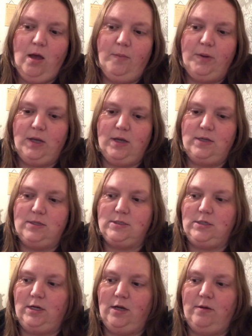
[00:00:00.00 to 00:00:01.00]

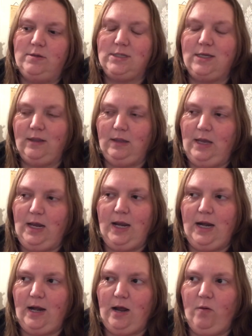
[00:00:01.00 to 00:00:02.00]
because, you know, it's getting
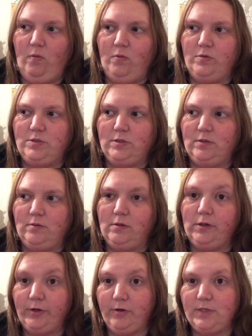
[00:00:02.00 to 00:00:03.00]
late and I want to
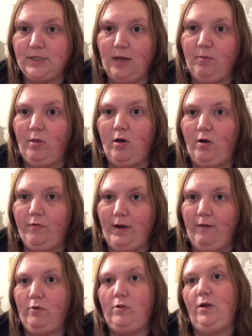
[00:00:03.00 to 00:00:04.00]
clear the table off and
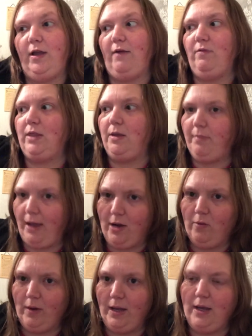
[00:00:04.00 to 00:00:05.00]
I have to tuck everything
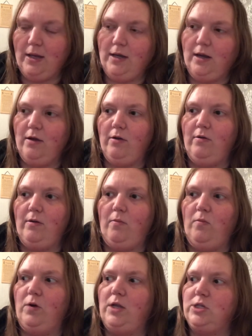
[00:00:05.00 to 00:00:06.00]
back away, you know. I
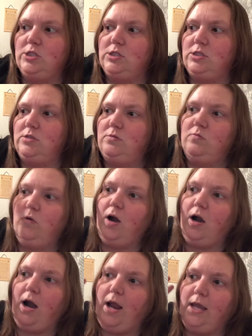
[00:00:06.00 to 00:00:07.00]
want it just
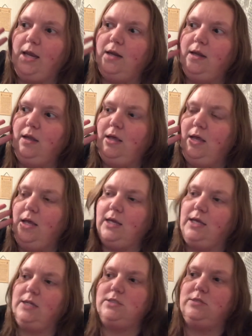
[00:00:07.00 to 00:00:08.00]
where I can
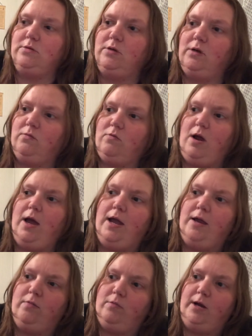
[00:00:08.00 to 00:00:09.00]
get to it
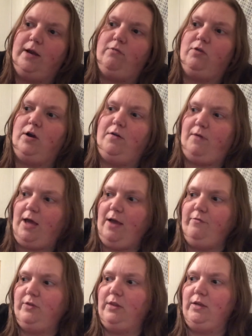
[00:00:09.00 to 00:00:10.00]
right, whatever, and if I
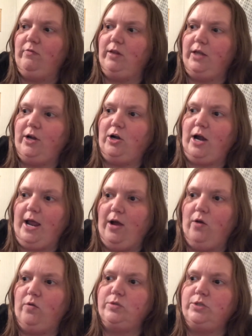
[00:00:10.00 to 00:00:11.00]
have to leave a letter
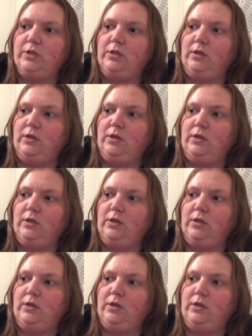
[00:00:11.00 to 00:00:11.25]
out,